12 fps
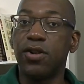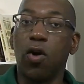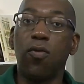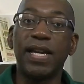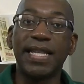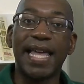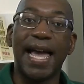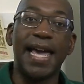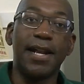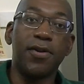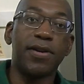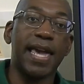knowing
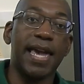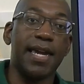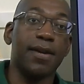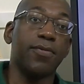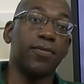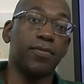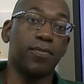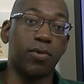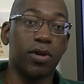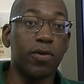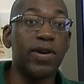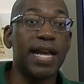that, okay,
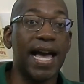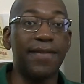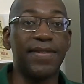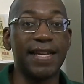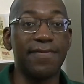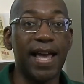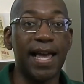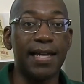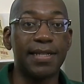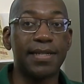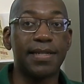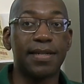we're going to have to
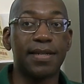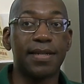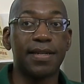invest.